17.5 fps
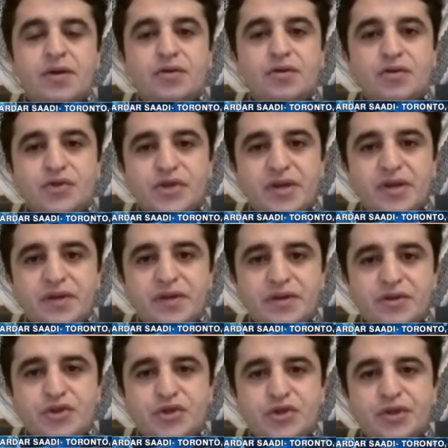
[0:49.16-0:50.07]

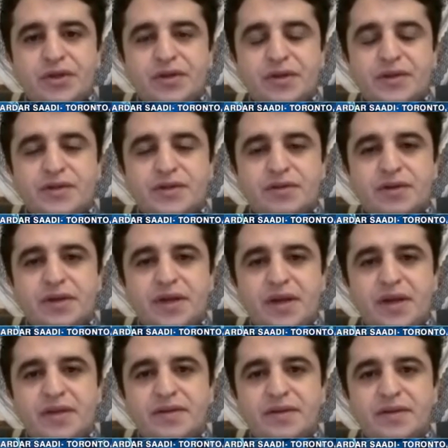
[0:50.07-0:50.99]
Rojava region. It's
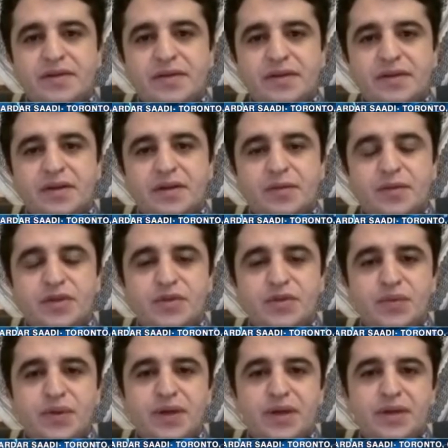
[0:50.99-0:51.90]
located
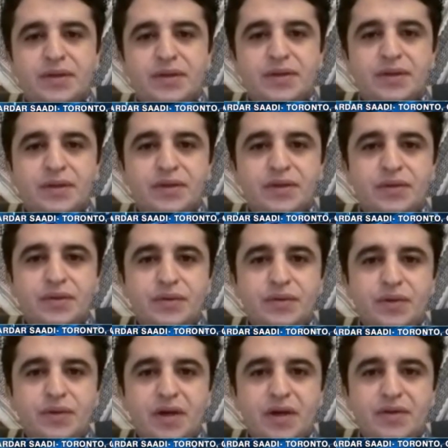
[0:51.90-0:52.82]
between the
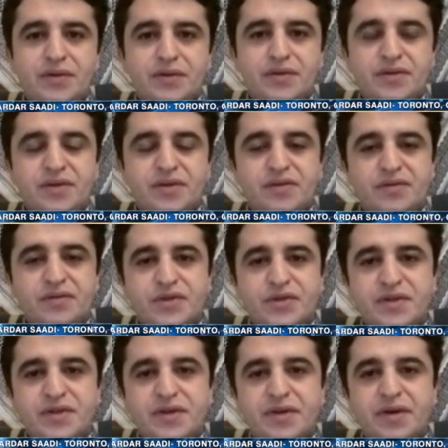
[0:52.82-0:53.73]
two cantons of
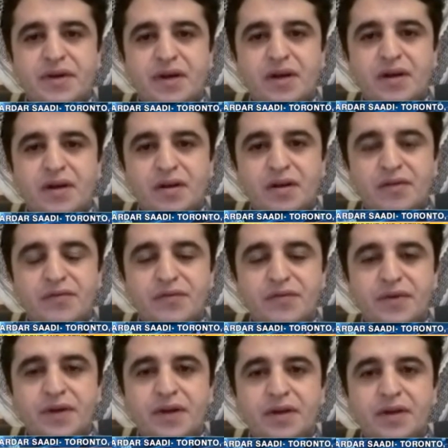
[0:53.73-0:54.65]
Jazeera and
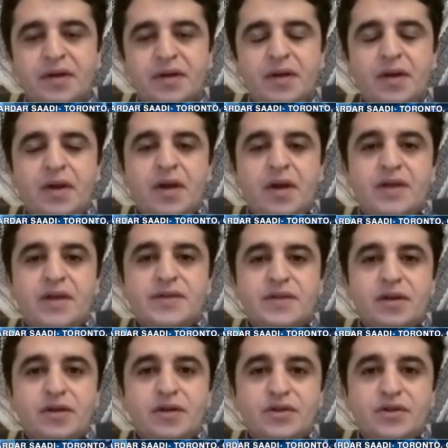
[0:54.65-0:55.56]
Afrin.
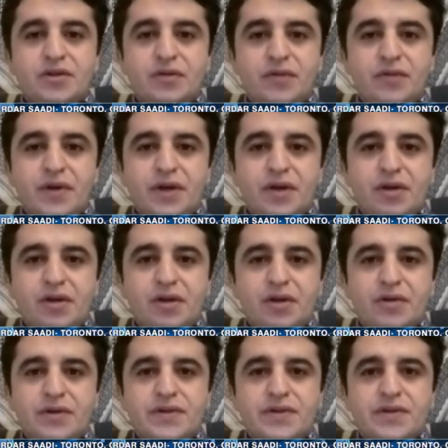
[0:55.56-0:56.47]
It's also very
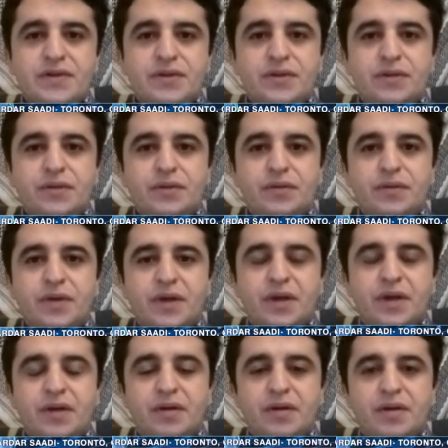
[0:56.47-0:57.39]
close to
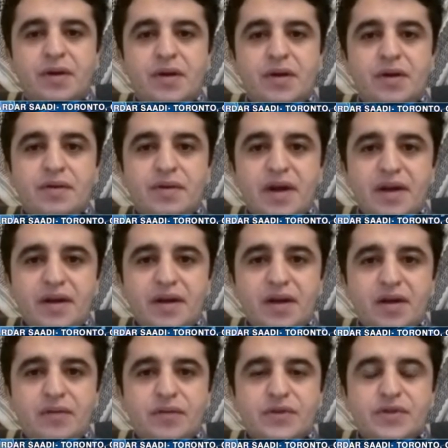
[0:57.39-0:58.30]

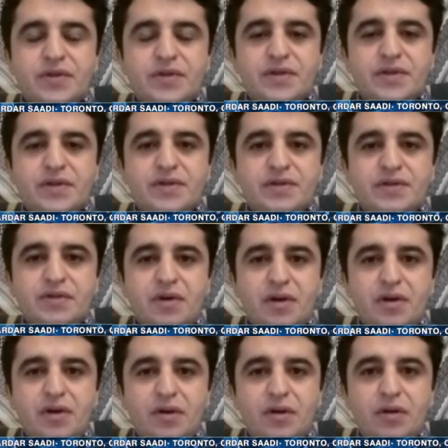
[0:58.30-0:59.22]
Raqqa, which is a
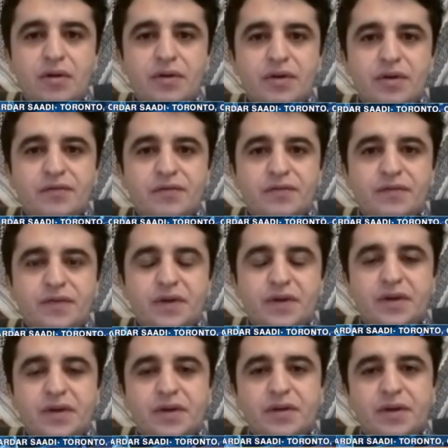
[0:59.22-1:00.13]
stronghold of
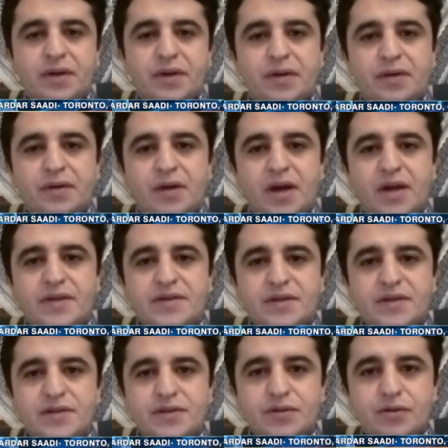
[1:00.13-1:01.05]

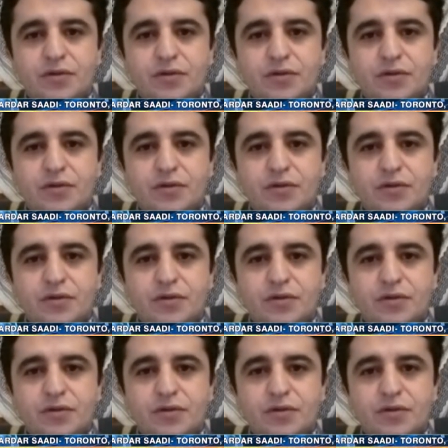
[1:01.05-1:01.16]
ISIS